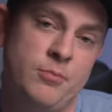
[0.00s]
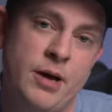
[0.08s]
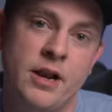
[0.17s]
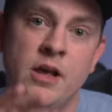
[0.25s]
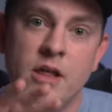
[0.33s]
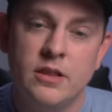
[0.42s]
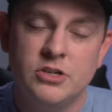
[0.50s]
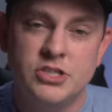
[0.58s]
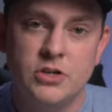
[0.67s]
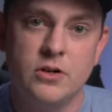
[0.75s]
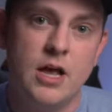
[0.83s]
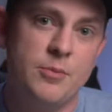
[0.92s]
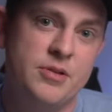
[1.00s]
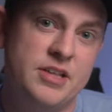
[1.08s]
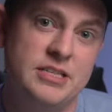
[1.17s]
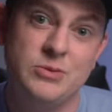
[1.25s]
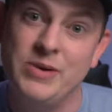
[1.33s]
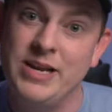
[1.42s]
But there's still a couple
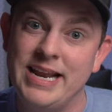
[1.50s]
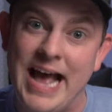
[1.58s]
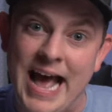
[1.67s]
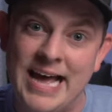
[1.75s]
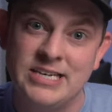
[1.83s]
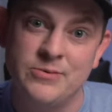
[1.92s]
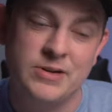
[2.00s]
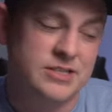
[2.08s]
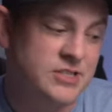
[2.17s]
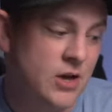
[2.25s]
things to add to it.